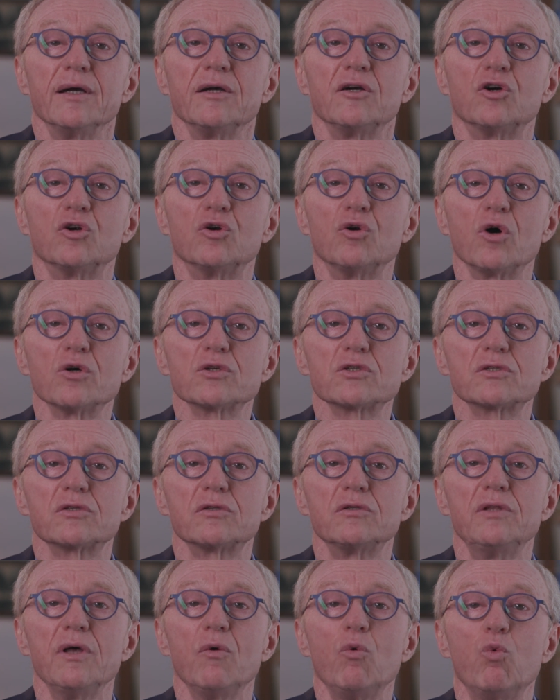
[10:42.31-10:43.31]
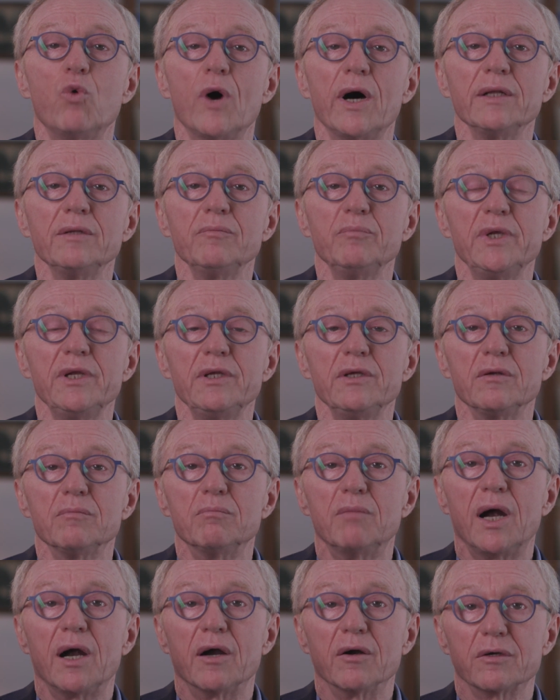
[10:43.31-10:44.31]
crossed the 1 million
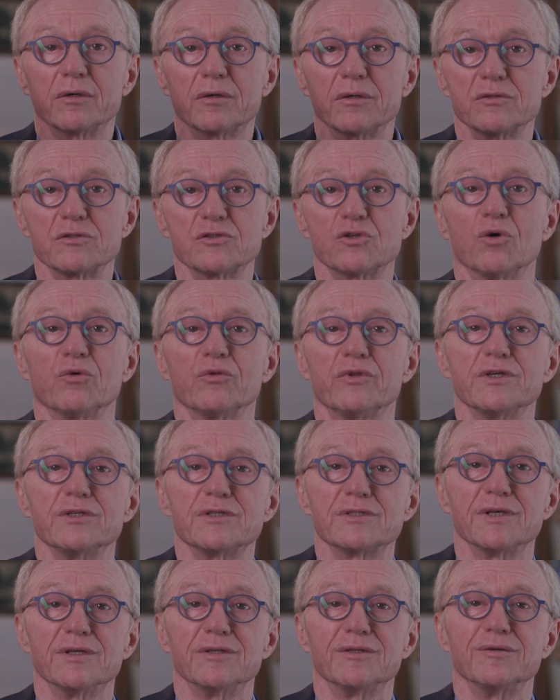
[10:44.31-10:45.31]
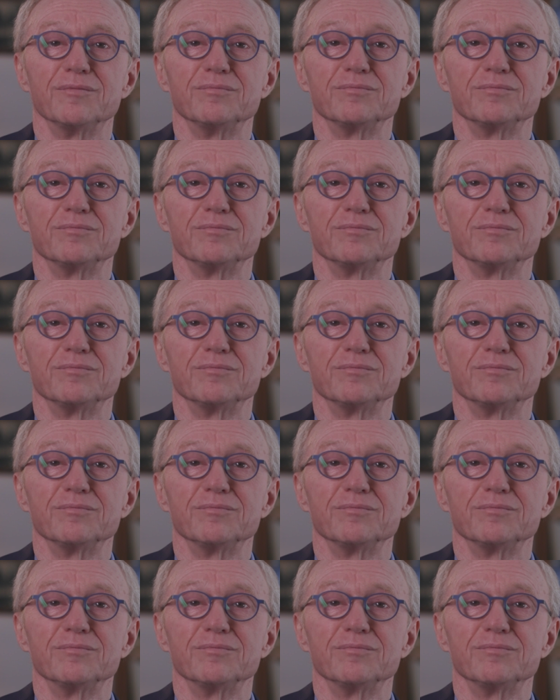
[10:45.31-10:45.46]
mark, so they said.